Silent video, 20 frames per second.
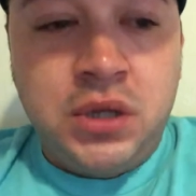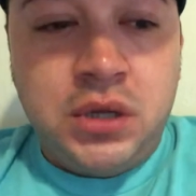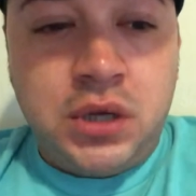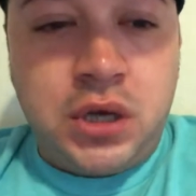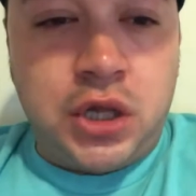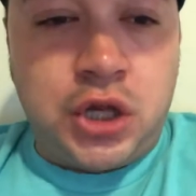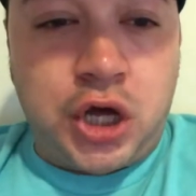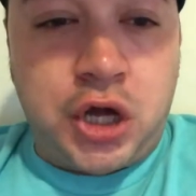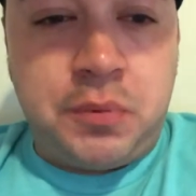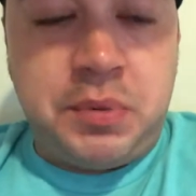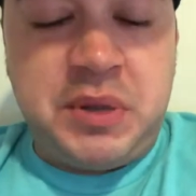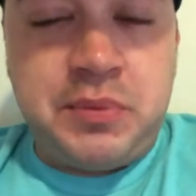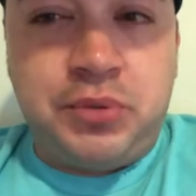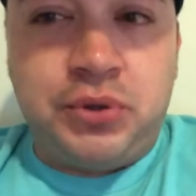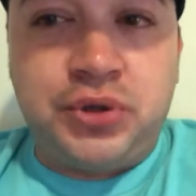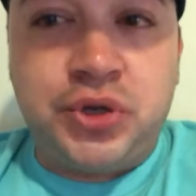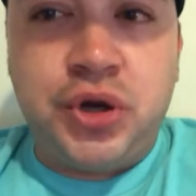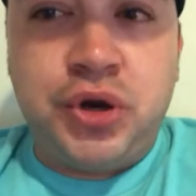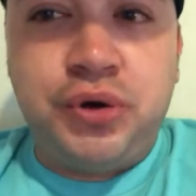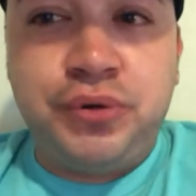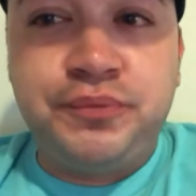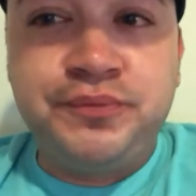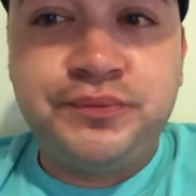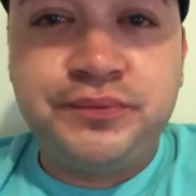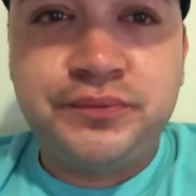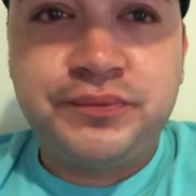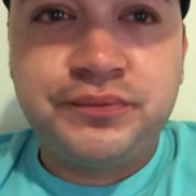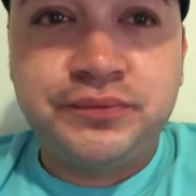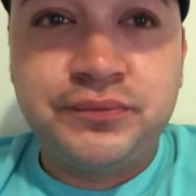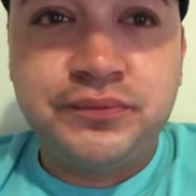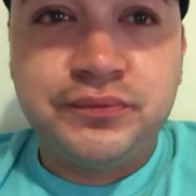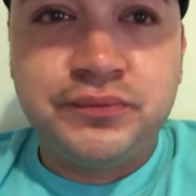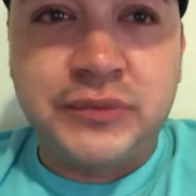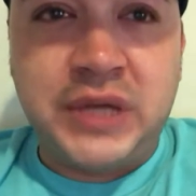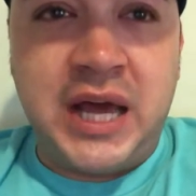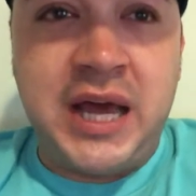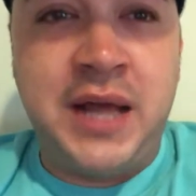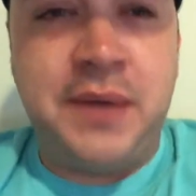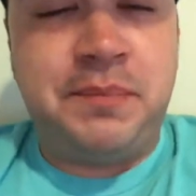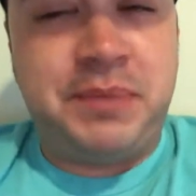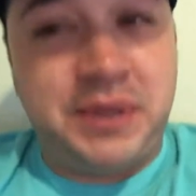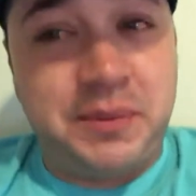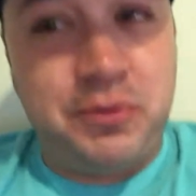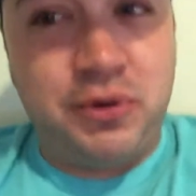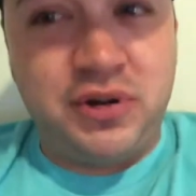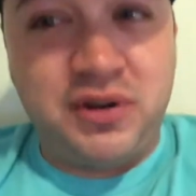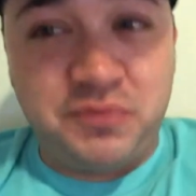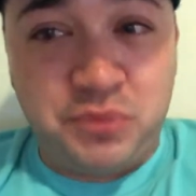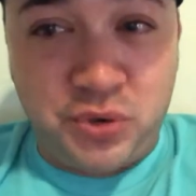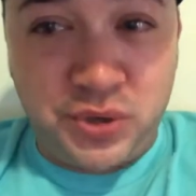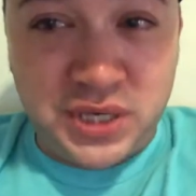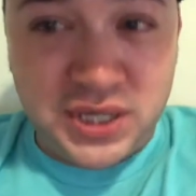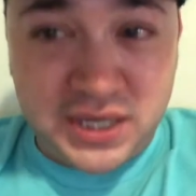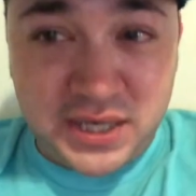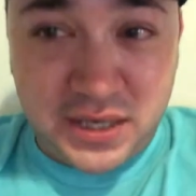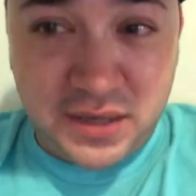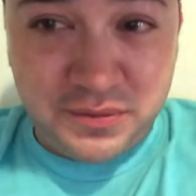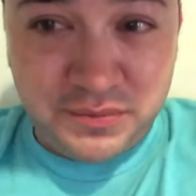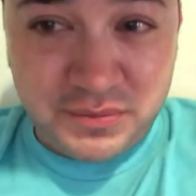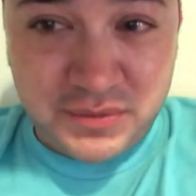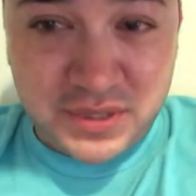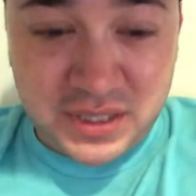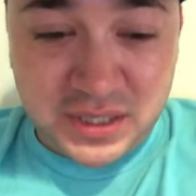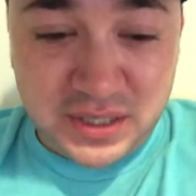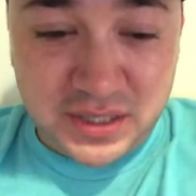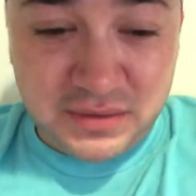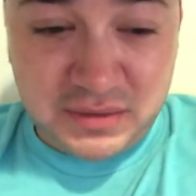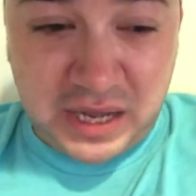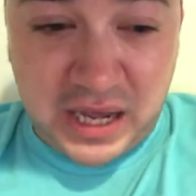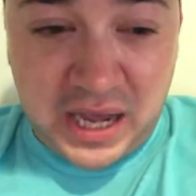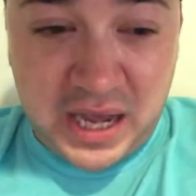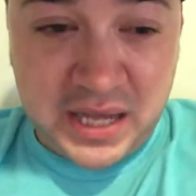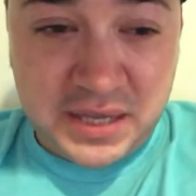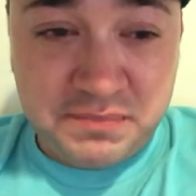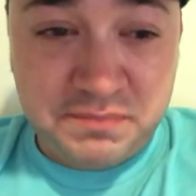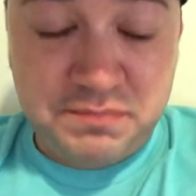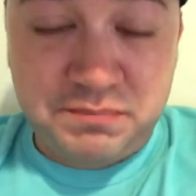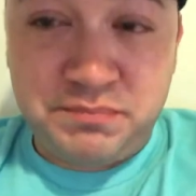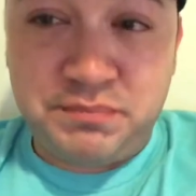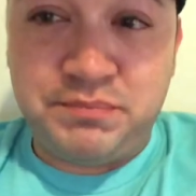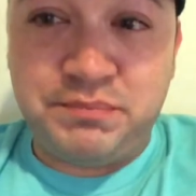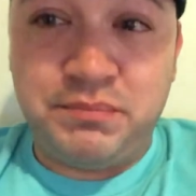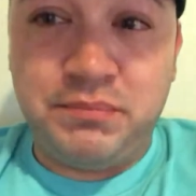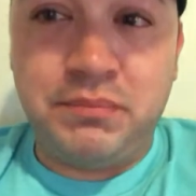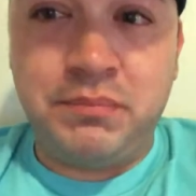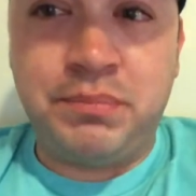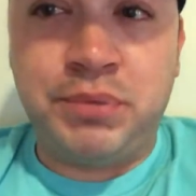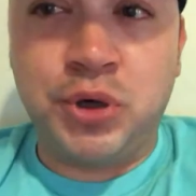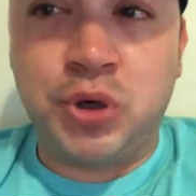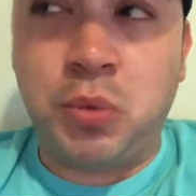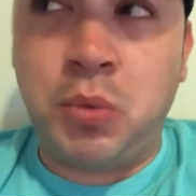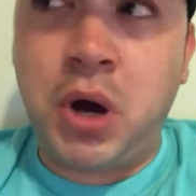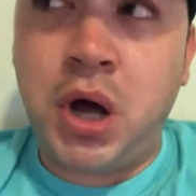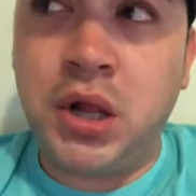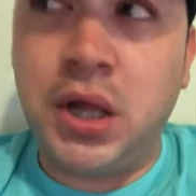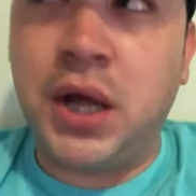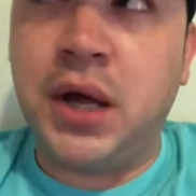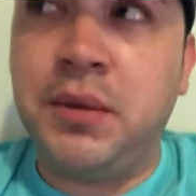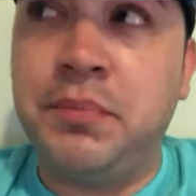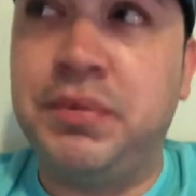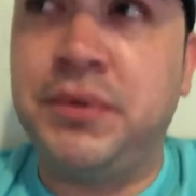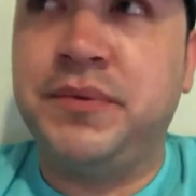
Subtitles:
A lot of people know, and people have pointed out, that I put a wall up